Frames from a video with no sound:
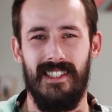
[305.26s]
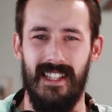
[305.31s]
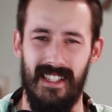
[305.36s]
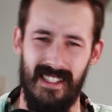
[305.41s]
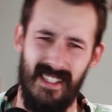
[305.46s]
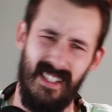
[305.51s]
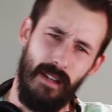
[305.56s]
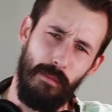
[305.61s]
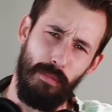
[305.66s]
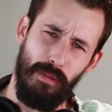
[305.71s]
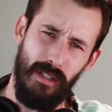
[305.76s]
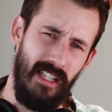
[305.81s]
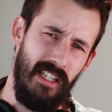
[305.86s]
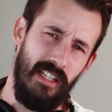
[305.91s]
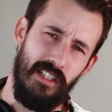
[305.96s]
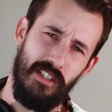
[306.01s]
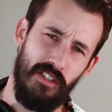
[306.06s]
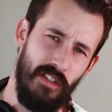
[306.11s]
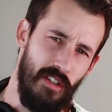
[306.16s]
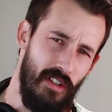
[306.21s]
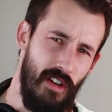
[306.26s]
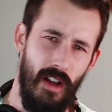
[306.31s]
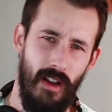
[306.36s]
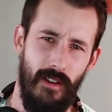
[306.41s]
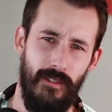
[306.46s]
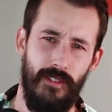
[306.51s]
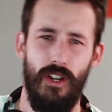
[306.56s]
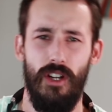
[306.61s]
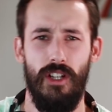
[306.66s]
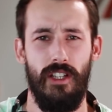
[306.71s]
that said, please turn
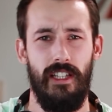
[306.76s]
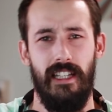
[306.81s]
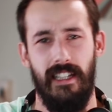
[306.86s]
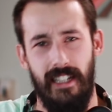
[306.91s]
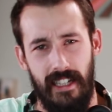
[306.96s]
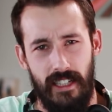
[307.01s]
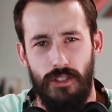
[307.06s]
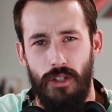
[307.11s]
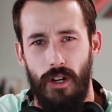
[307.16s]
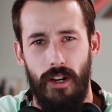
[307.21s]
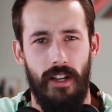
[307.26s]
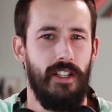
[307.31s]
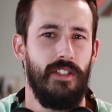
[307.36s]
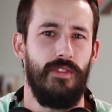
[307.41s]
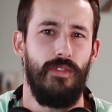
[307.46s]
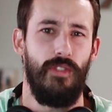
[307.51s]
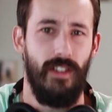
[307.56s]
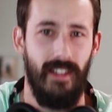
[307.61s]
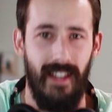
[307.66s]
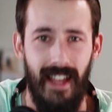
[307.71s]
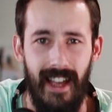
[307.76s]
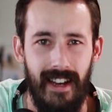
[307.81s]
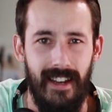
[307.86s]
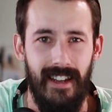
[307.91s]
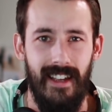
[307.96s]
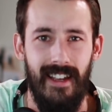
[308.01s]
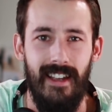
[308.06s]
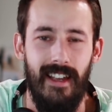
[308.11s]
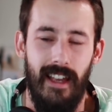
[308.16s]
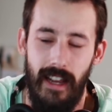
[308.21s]
off all electronics for
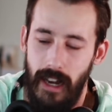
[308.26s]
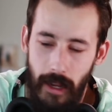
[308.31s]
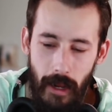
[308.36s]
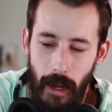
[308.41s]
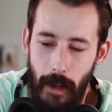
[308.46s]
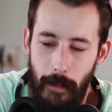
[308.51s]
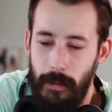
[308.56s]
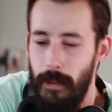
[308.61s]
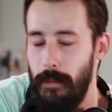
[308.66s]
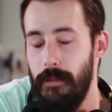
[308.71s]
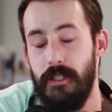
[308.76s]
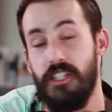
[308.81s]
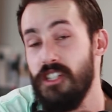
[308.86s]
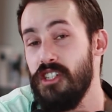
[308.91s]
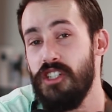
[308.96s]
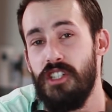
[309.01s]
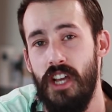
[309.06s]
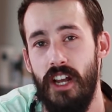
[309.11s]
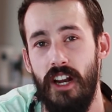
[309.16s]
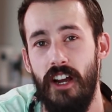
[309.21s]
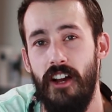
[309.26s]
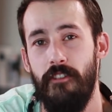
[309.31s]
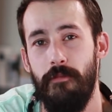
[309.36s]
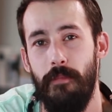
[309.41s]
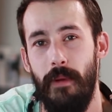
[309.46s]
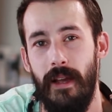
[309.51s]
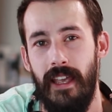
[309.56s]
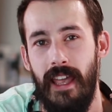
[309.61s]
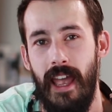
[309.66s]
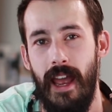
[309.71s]
landing, and I probably just shut off
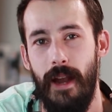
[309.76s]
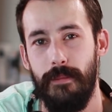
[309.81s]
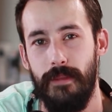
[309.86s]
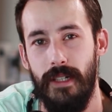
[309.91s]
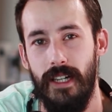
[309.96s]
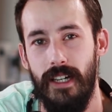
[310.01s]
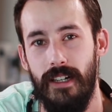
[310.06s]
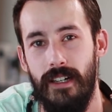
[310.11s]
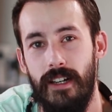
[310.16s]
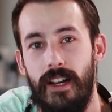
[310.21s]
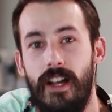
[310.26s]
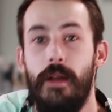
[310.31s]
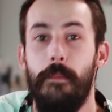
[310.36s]
my camera.